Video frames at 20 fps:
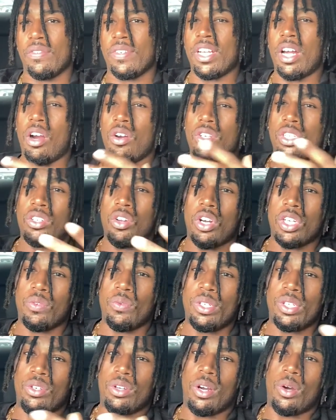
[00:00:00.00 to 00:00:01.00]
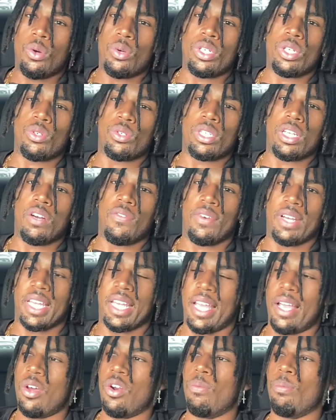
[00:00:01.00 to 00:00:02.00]
It all starts with you holding yourself
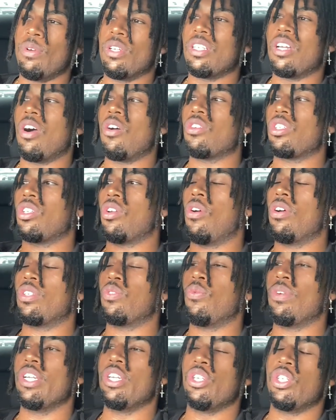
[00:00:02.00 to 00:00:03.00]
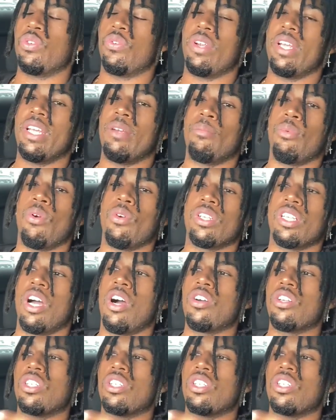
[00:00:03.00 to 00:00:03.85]
accountable. It all starts with a dream, bro. It all